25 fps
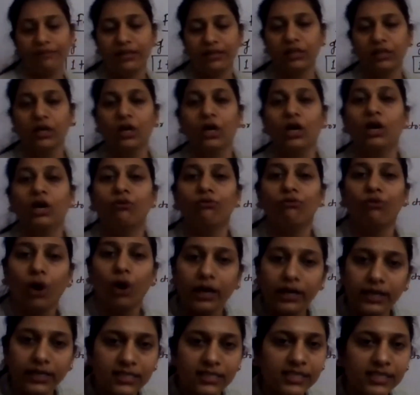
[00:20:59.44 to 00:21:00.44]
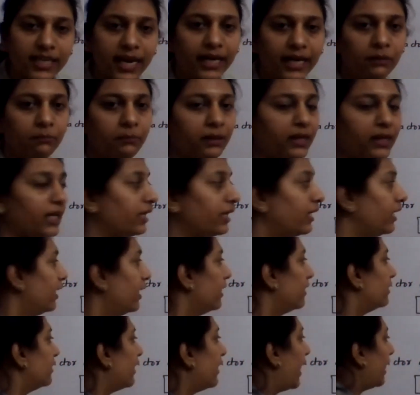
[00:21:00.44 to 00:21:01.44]
having. What does that
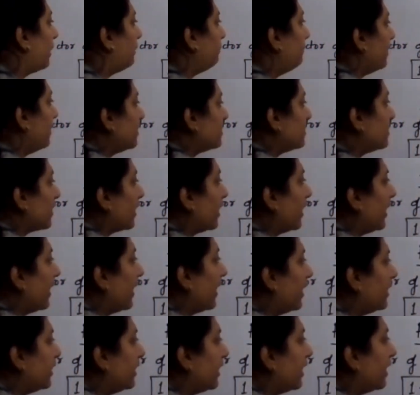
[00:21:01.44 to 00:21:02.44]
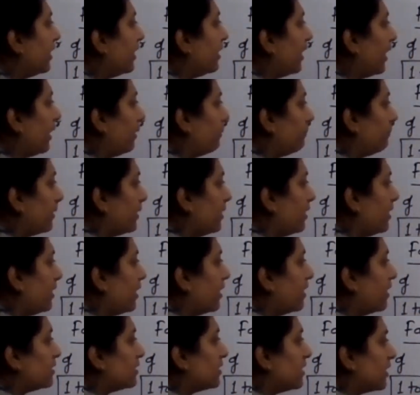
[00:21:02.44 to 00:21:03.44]
mean? That means in the
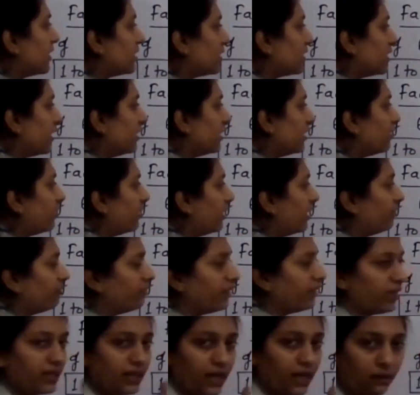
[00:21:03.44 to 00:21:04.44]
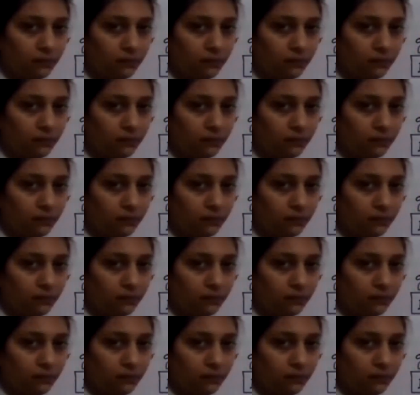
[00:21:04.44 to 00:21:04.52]
table, 63 will